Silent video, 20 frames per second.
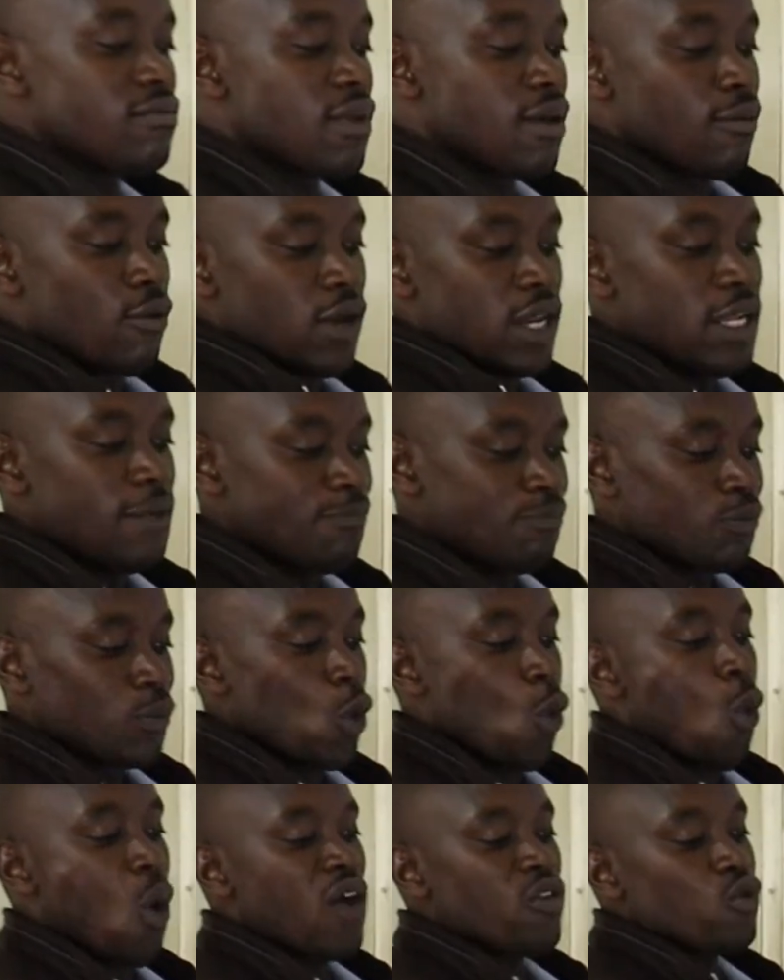memory,
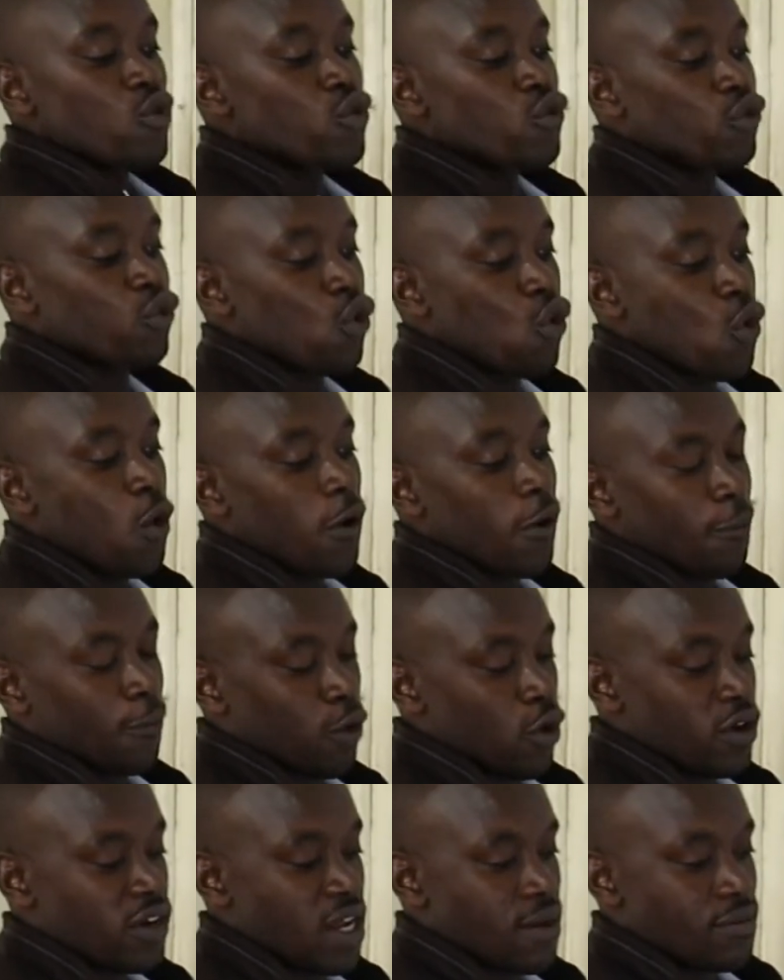once we store
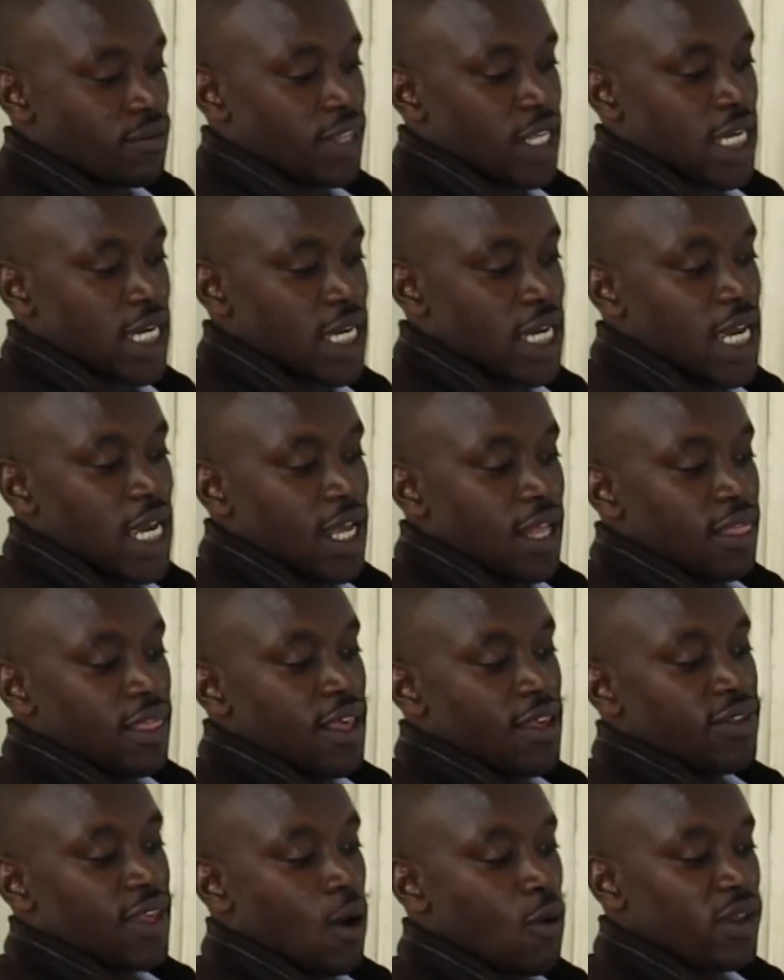programs there,
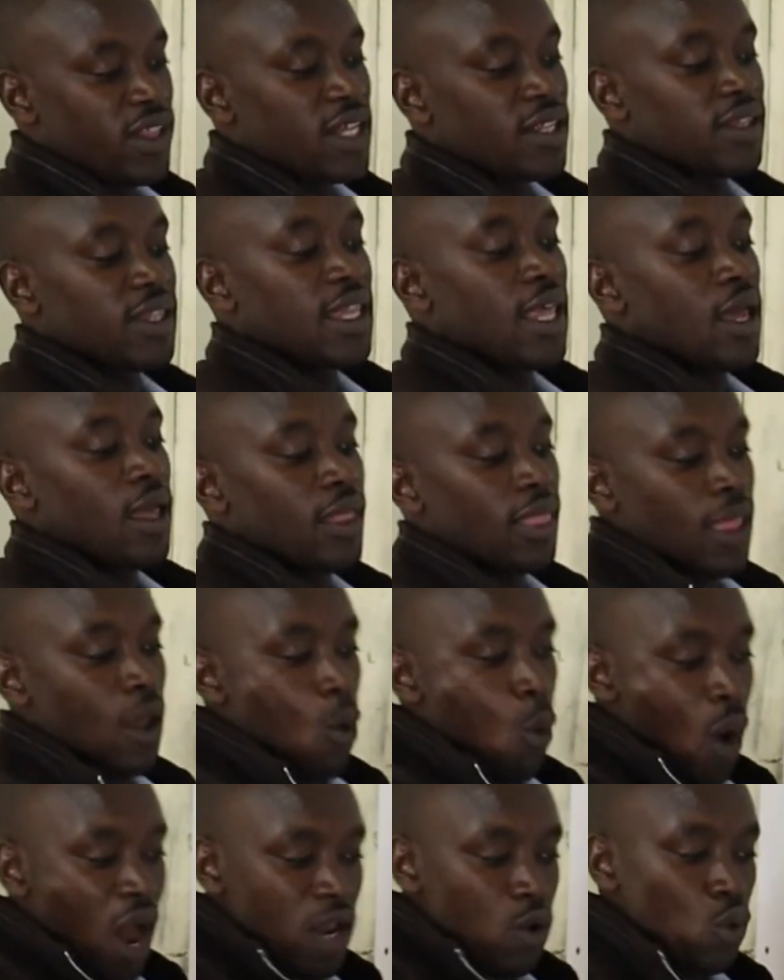there is a way that the
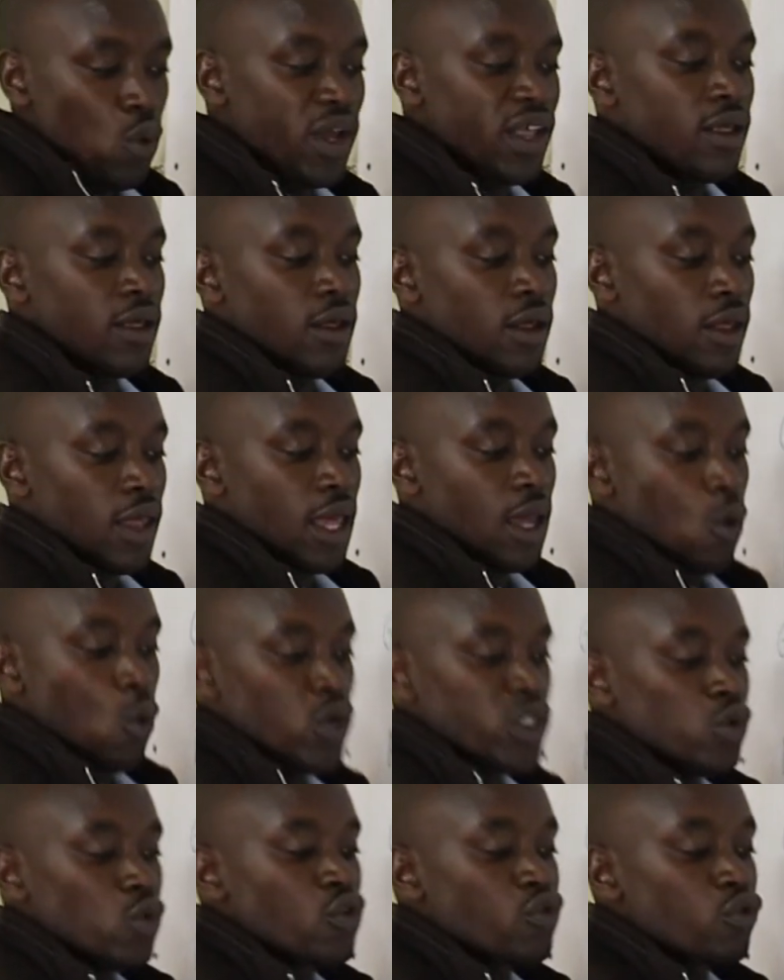one
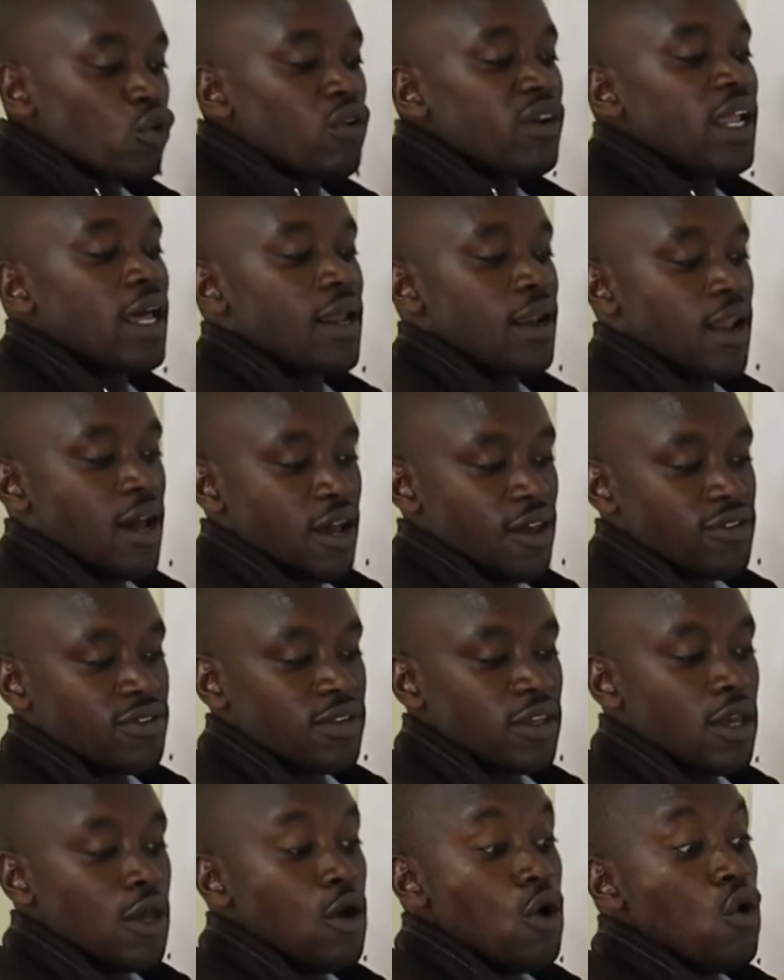which we stored
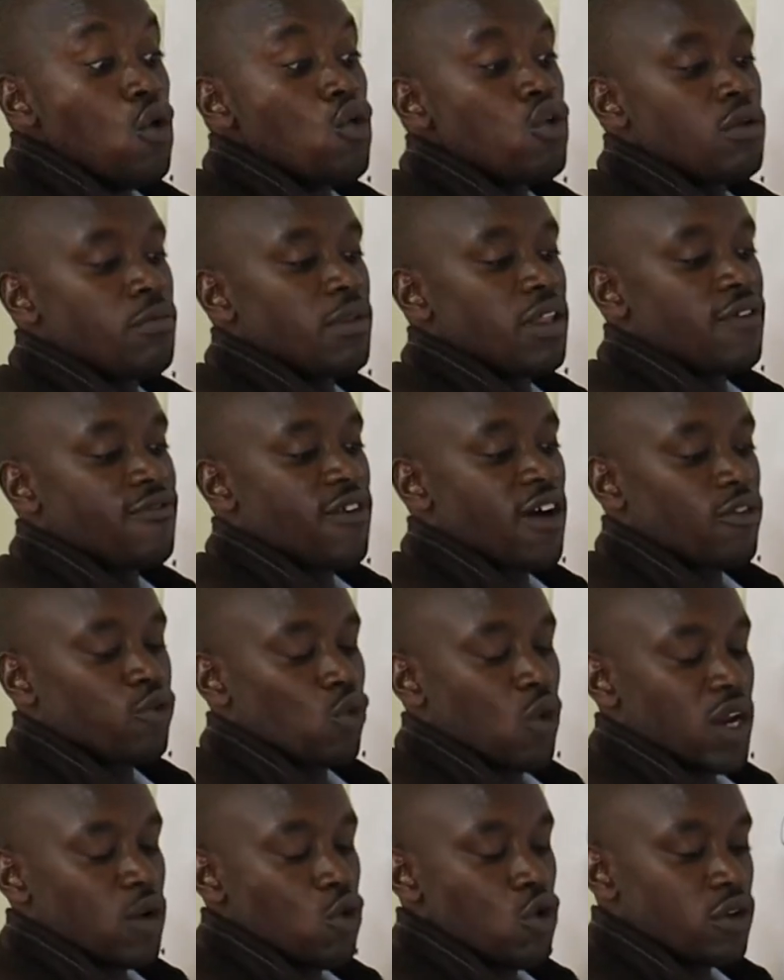last will be the first
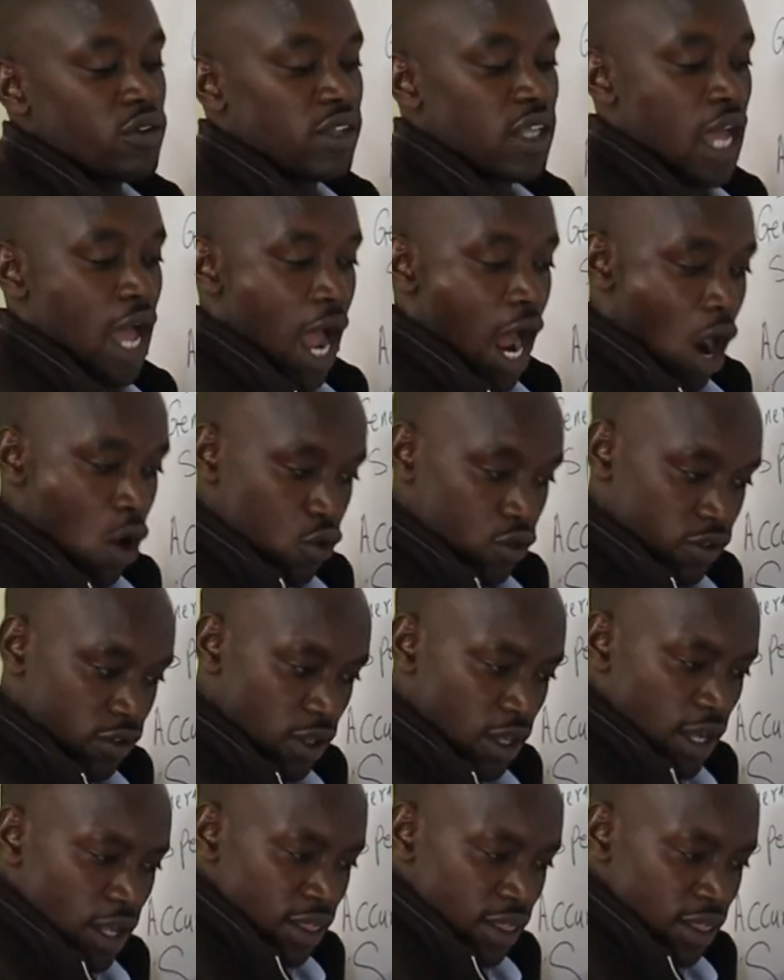one what? Out.